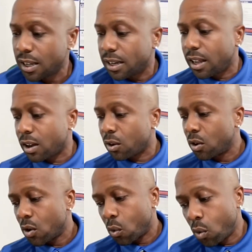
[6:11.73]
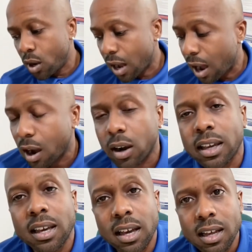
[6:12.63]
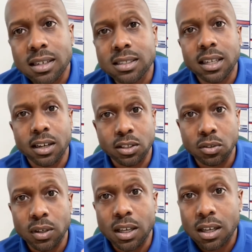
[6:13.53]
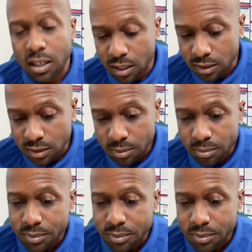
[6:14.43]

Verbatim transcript: now what i can tell you is